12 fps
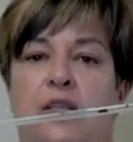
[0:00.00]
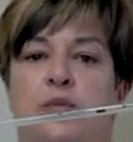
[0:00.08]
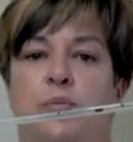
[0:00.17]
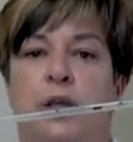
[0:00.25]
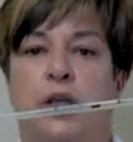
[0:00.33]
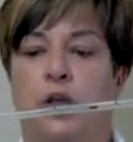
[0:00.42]
is
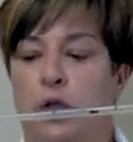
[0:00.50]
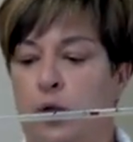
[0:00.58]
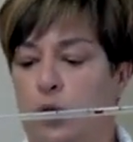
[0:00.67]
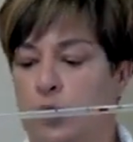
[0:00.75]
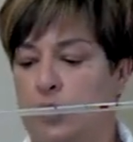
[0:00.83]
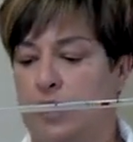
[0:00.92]
being
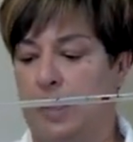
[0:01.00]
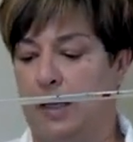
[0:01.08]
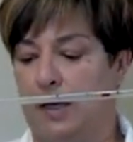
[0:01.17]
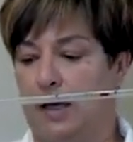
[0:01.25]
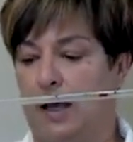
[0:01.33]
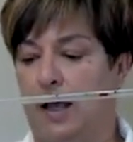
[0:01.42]
used
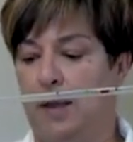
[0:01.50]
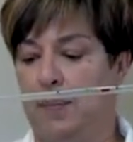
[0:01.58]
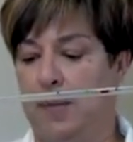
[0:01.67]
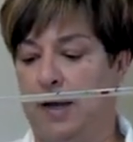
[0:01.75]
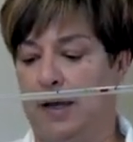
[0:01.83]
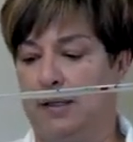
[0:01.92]
in a
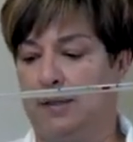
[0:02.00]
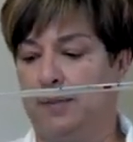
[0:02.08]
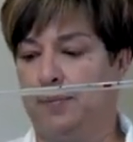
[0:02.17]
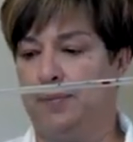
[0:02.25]
minute.